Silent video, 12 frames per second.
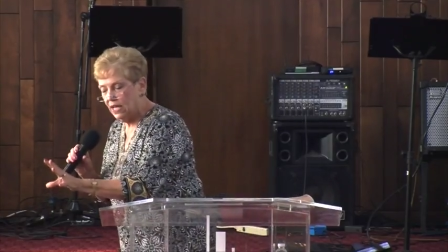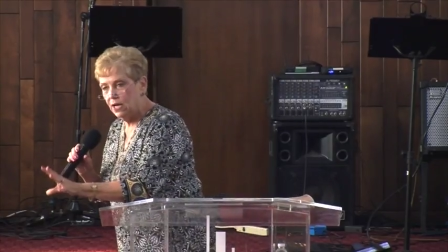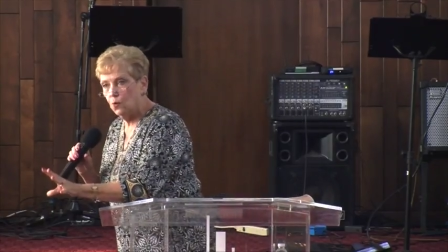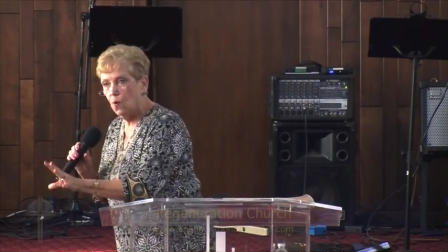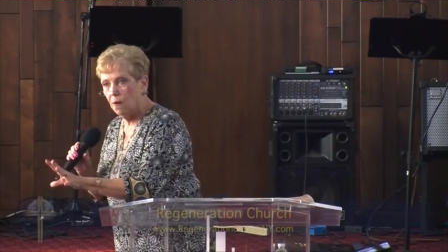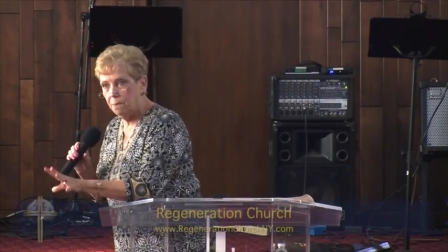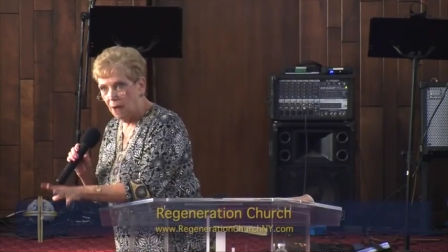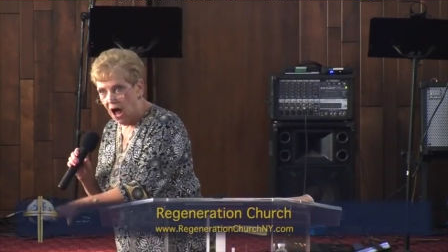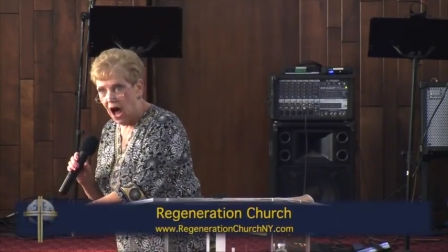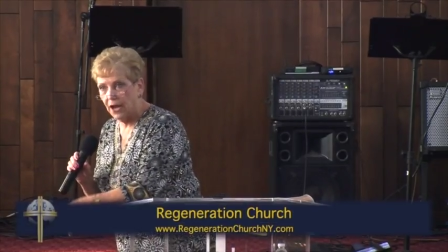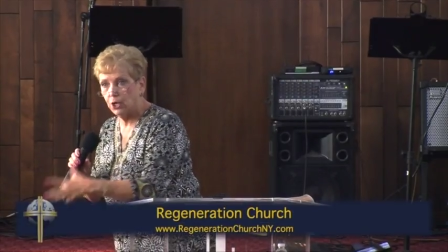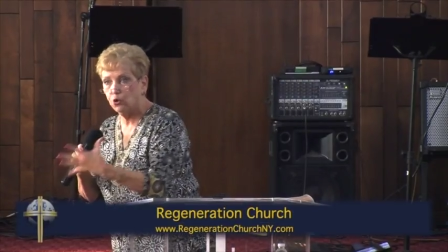into a
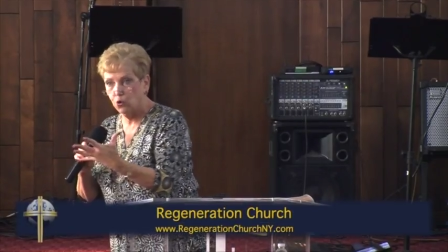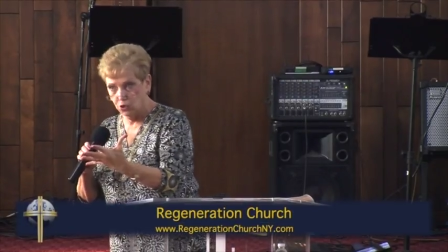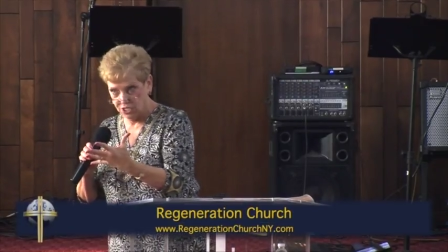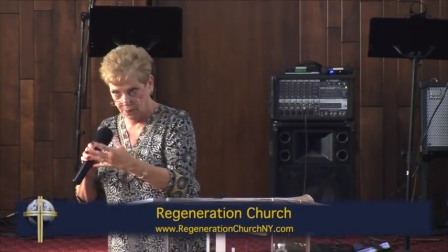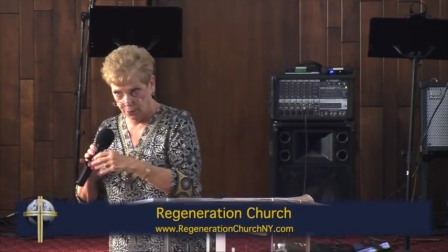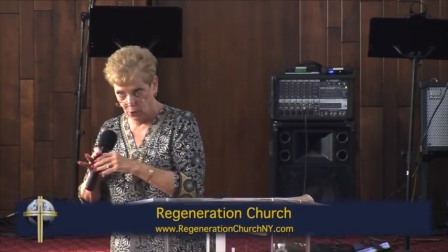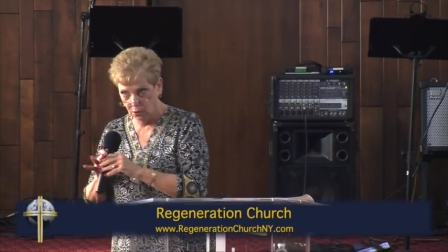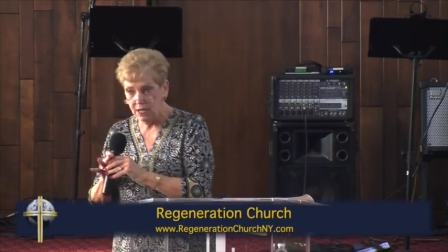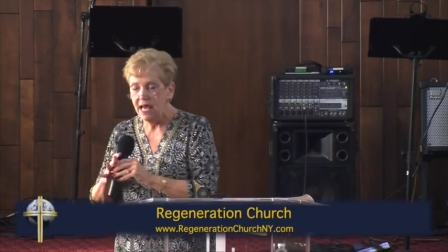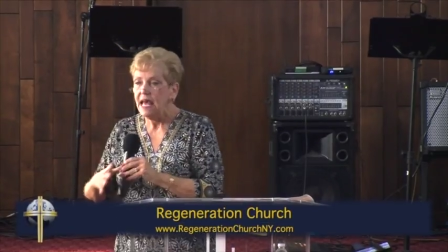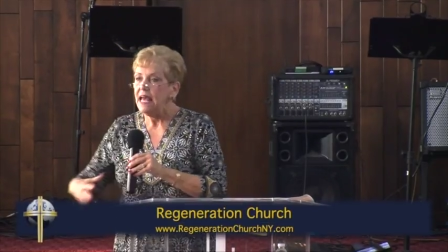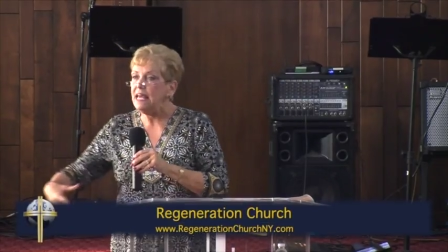pot, a crucible.
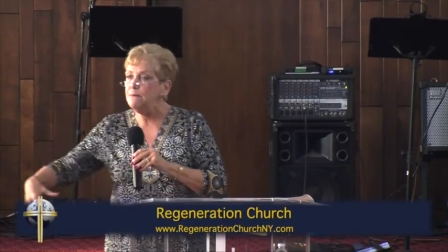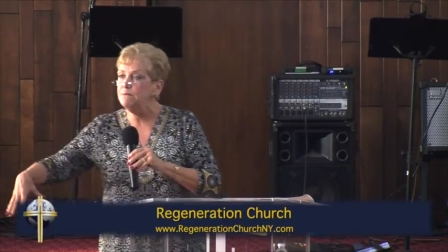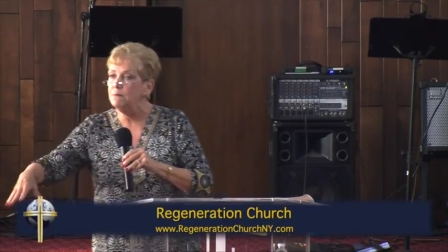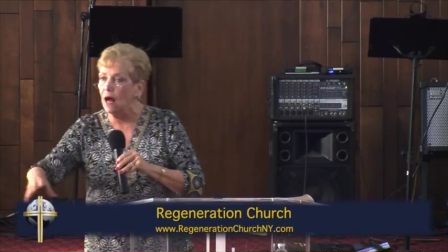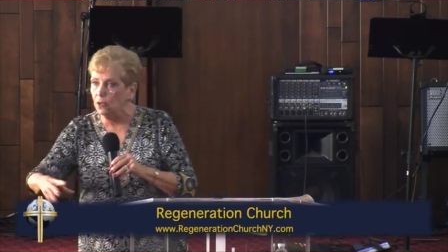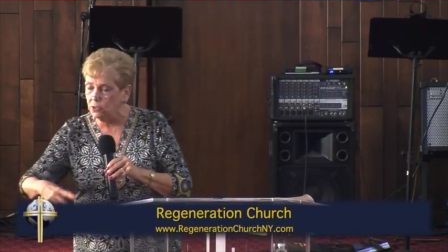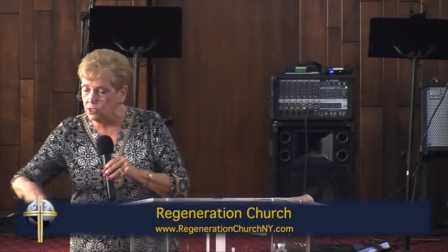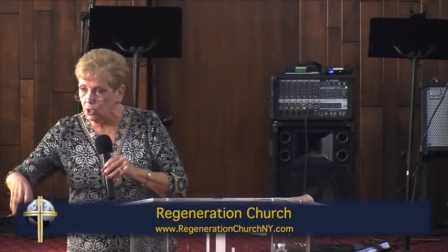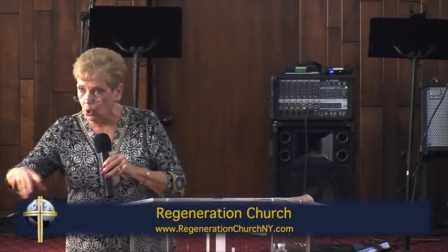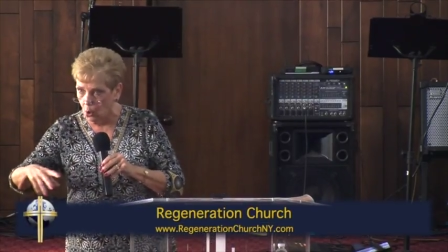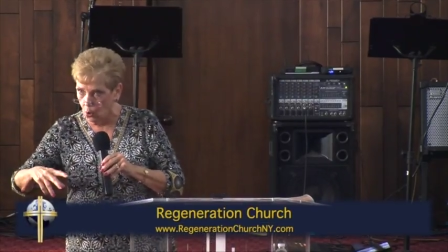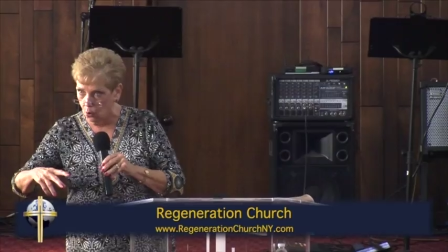He melted the
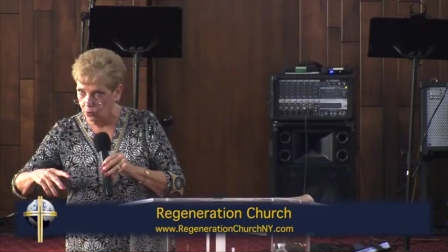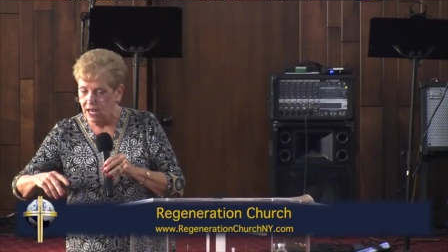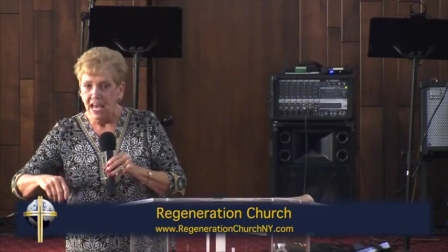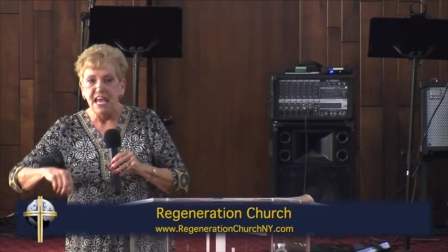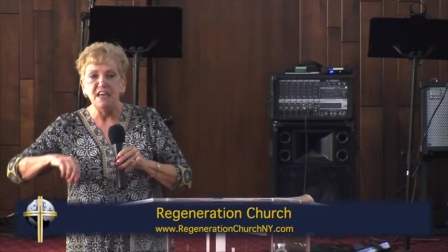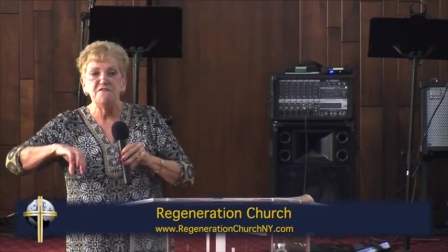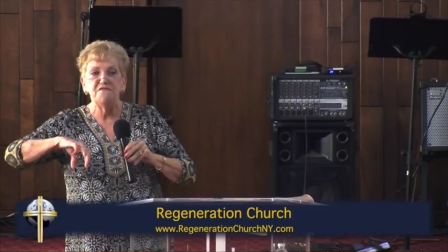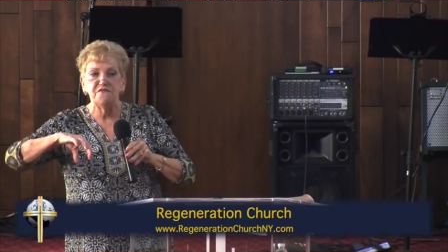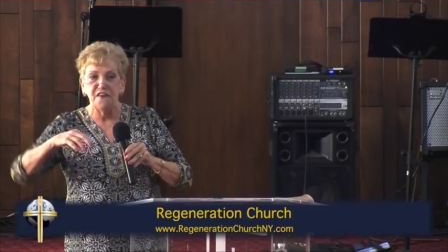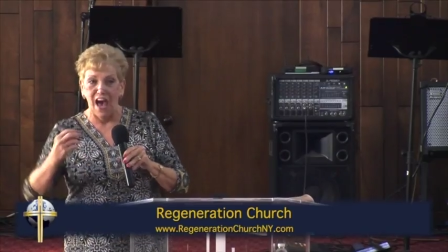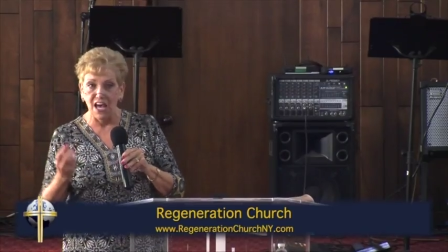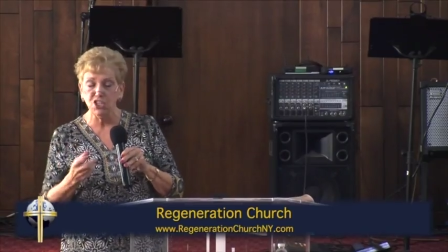gold. He
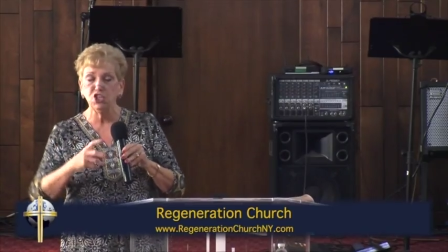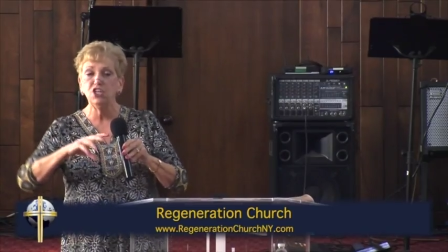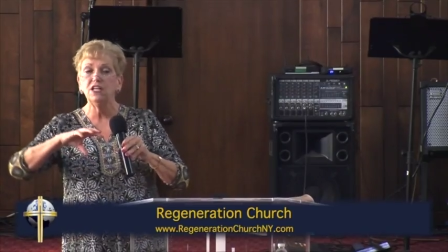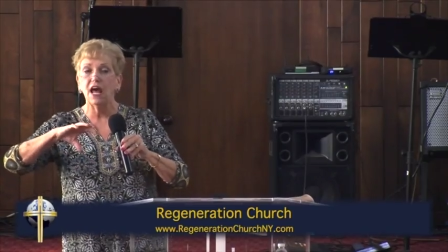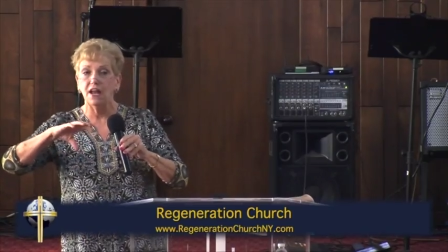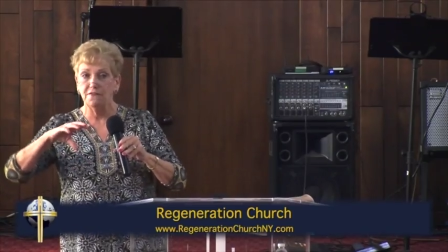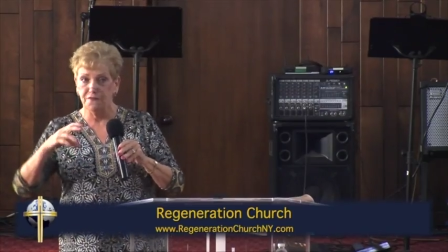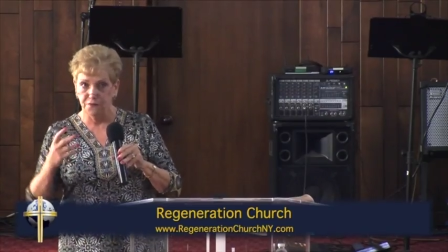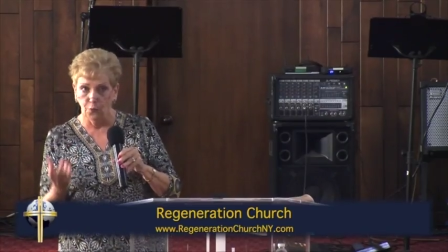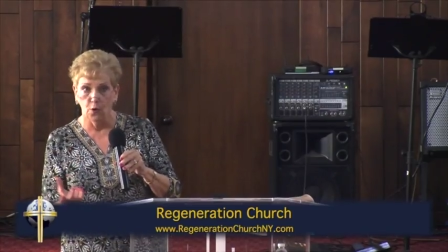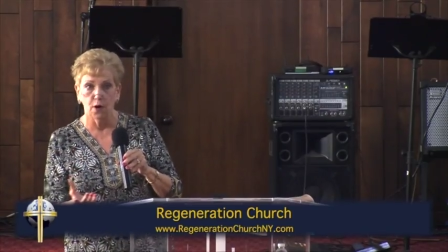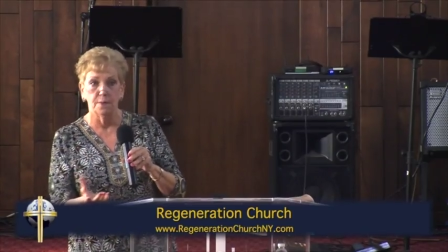fashioned and
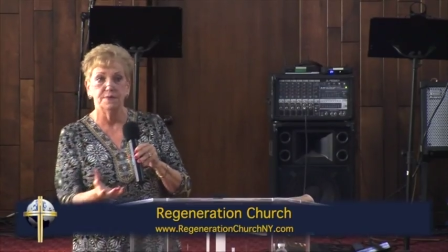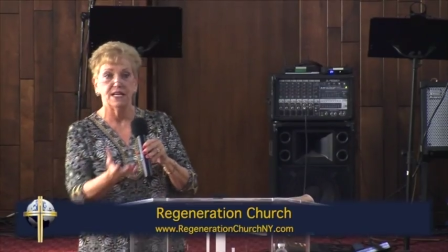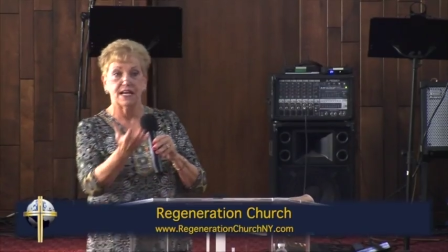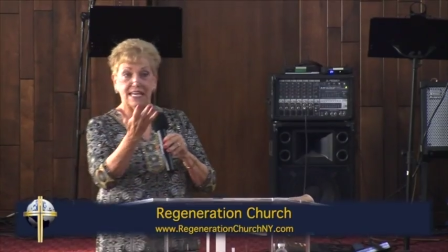formed a